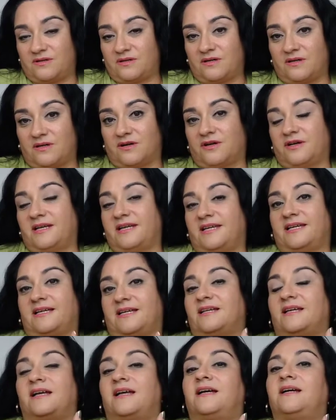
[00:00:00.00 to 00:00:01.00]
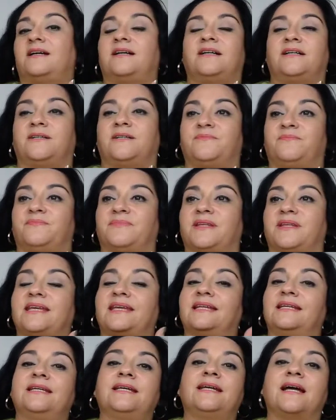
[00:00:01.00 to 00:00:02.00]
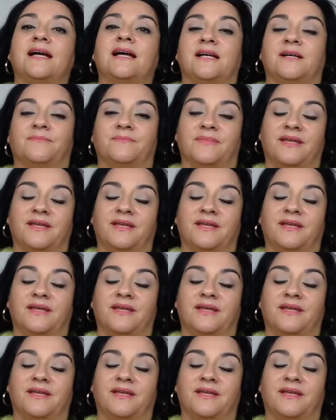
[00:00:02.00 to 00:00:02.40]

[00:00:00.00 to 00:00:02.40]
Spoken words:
earning income